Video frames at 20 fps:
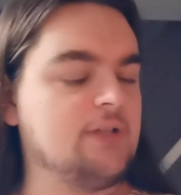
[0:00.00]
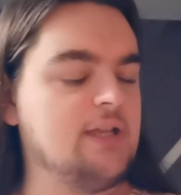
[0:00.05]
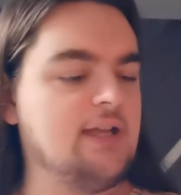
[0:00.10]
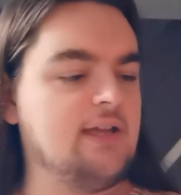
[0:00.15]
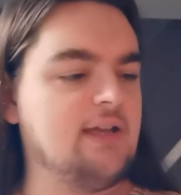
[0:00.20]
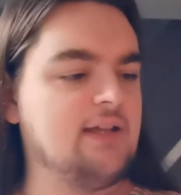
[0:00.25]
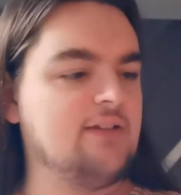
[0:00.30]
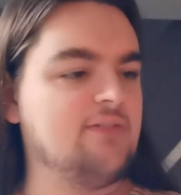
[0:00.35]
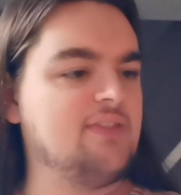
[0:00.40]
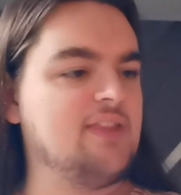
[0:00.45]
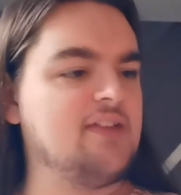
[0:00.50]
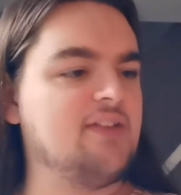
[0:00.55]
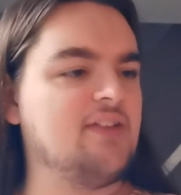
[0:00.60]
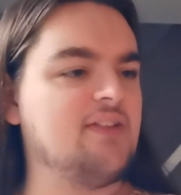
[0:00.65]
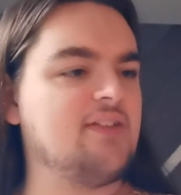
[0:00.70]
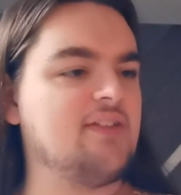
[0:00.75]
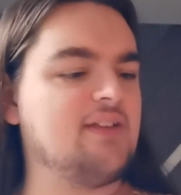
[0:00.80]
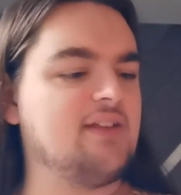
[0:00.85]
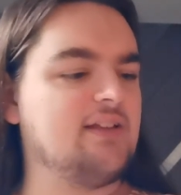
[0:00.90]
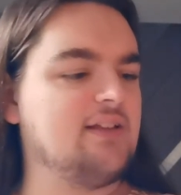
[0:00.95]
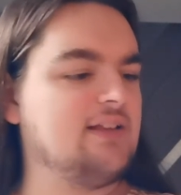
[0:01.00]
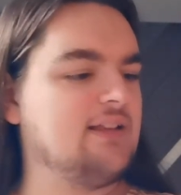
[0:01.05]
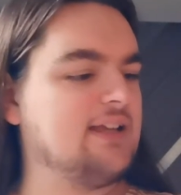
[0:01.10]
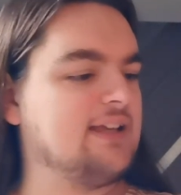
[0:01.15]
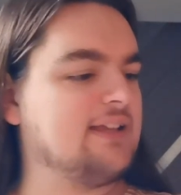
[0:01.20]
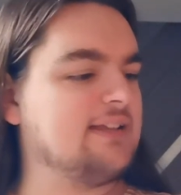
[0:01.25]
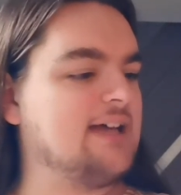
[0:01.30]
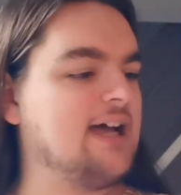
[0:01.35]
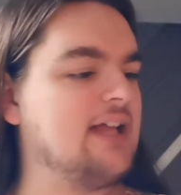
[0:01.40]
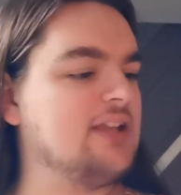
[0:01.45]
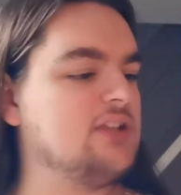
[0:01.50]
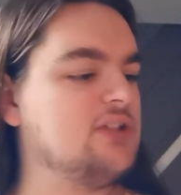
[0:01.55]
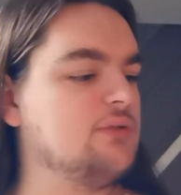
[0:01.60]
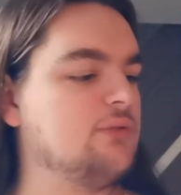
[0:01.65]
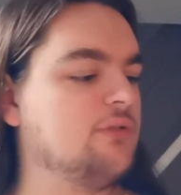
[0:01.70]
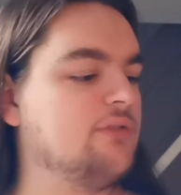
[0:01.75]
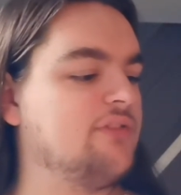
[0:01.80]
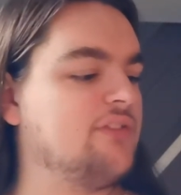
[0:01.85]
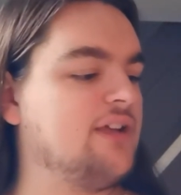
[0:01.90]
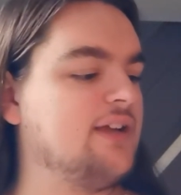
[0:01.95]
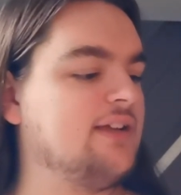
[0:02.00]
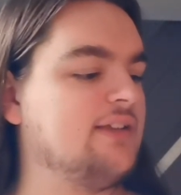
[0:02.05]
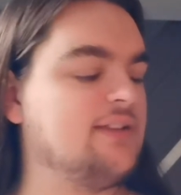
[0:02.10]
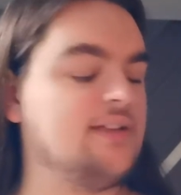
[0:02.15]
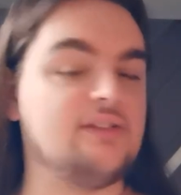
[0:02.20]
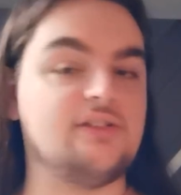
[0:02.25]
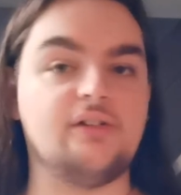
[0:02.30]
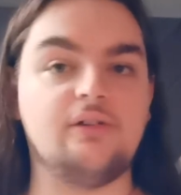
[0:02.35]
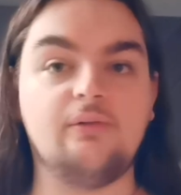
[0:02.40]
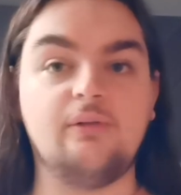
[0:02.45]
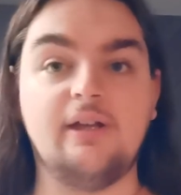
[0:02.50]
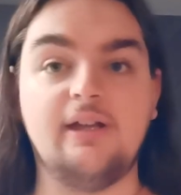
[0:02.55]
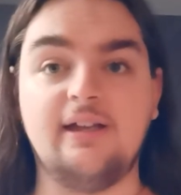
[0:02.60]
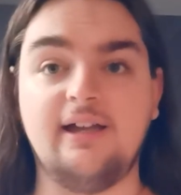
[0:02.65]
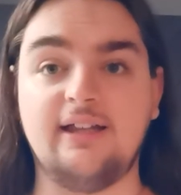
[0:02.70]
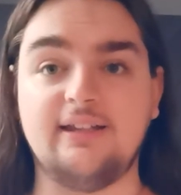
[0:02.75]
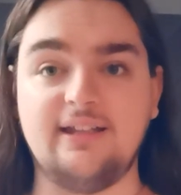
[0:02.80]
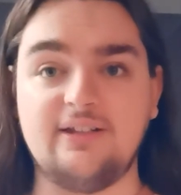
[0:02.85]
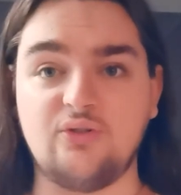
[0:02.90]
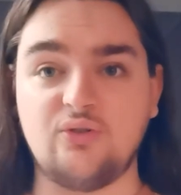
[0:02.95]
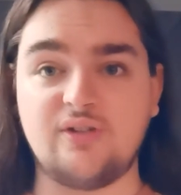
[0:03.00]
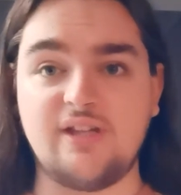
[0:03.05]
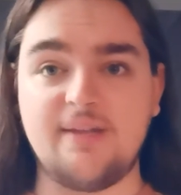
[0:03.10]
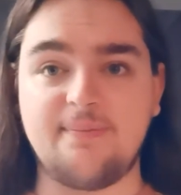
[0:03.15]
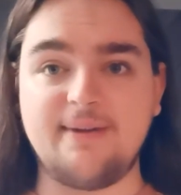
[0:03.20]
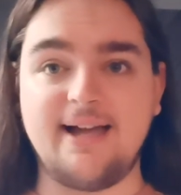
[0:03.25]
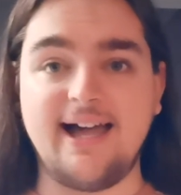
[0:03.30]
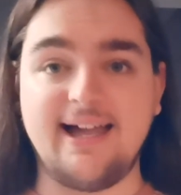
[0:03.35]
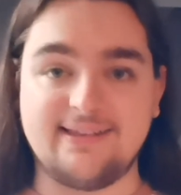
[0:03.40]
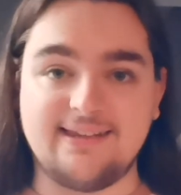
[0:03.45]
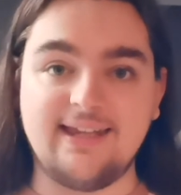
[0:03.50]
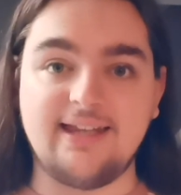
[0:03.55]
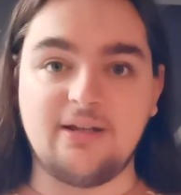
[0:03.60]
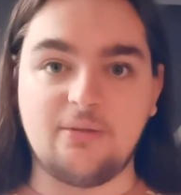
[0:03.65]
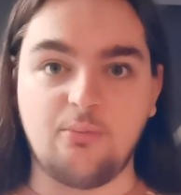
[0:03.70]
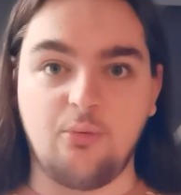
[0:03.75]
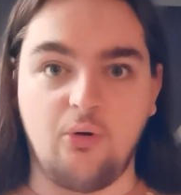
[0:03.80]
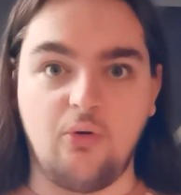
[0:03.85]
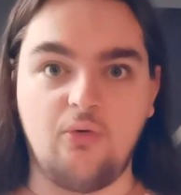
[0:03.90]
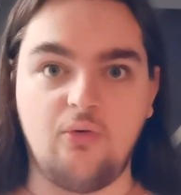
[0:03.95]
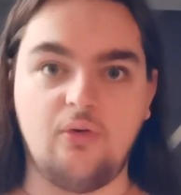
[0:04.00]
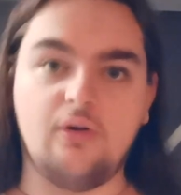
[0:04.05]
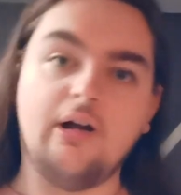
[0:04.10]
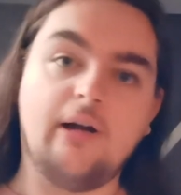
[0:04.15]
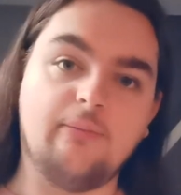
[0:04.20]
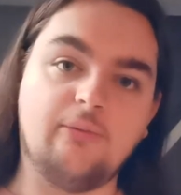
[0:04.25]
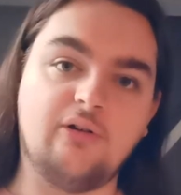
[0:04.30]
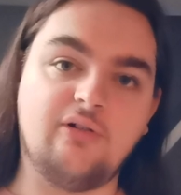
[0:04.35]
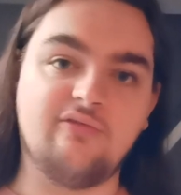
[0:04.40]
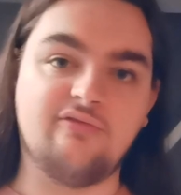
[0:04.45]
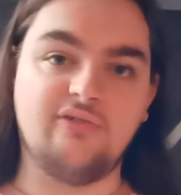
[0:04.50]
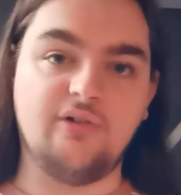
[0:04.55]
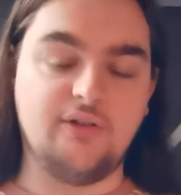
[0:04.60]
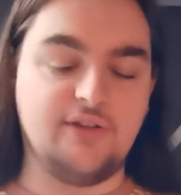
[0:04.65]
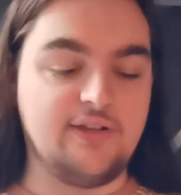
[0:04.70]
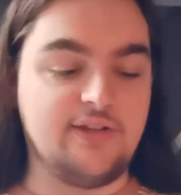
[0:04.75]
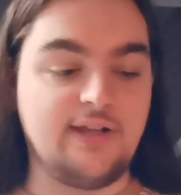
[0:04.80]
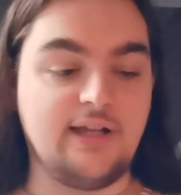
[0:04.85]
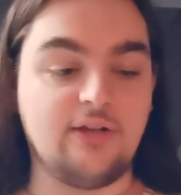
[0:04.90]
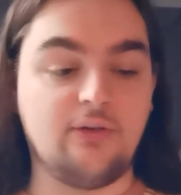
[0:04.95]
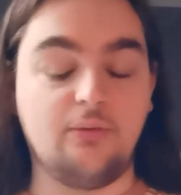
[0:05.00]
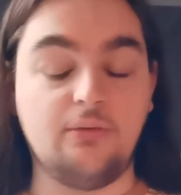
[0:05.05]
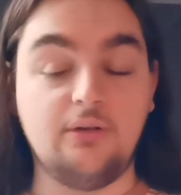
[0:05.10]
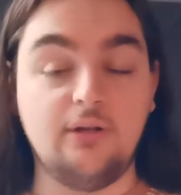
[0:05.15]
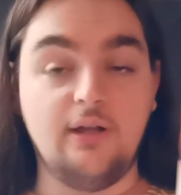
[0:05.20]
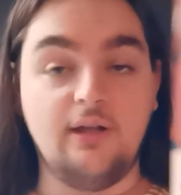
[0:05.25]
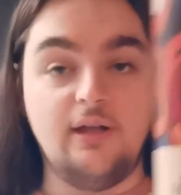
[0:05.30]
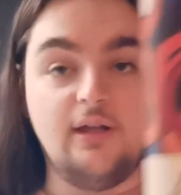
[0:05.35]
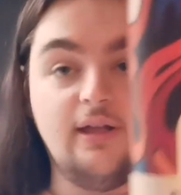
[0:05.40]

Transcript: Yeah, and if this is an annual thing they do, and they just keep adding more, I'm looking forward to the next one.